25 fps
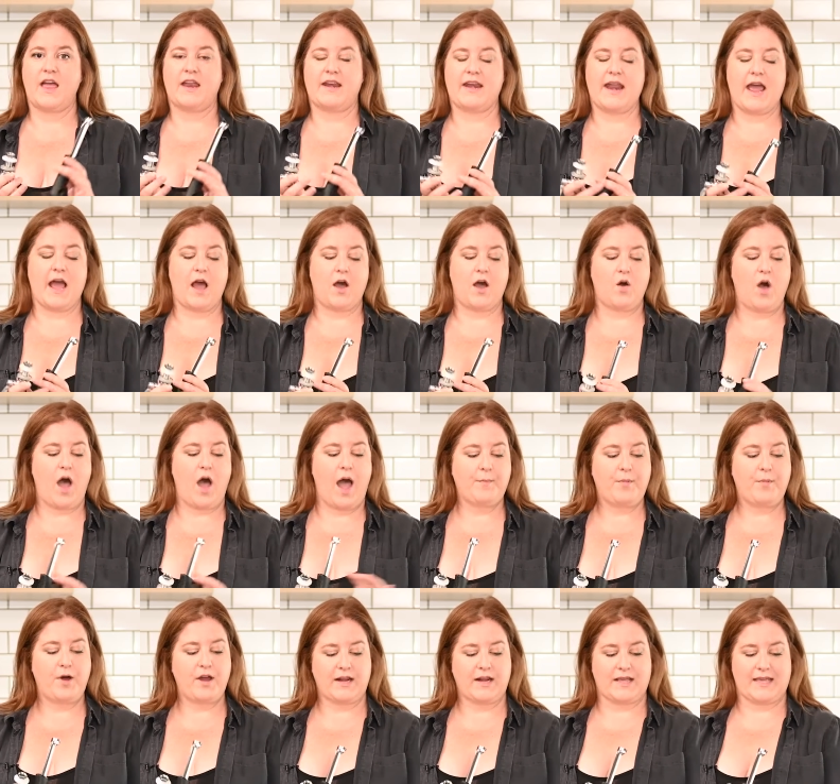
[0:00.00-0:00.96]
Now, I
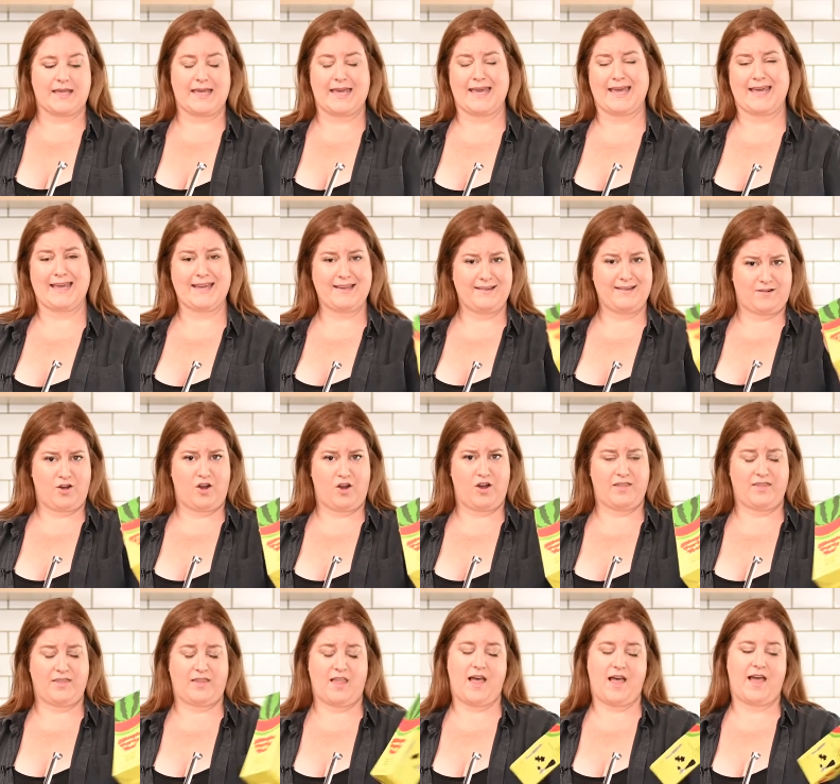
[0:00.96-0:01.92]
bought a kit
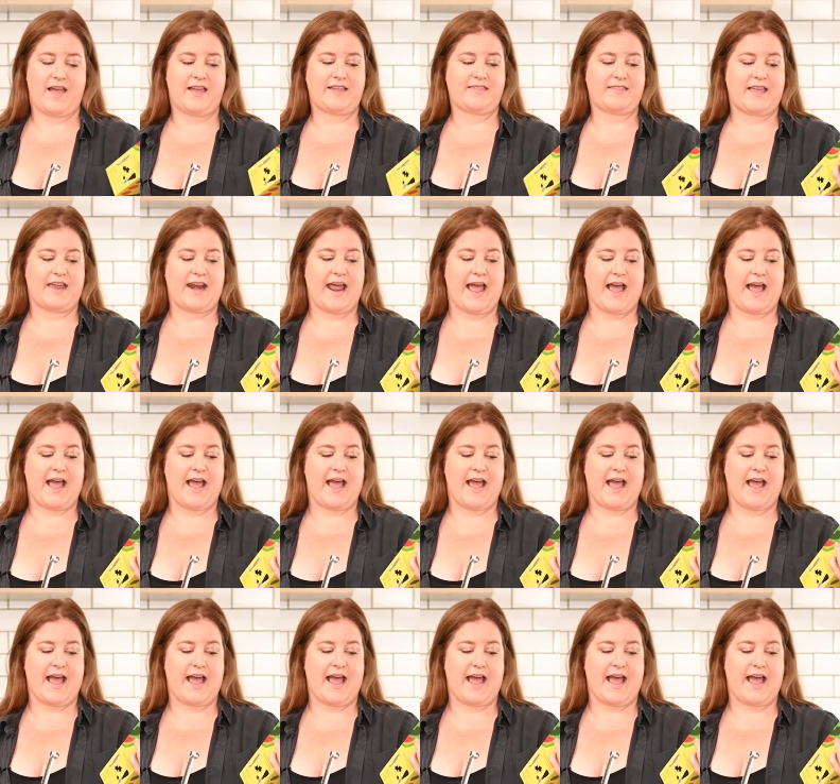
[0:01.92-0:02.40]
online that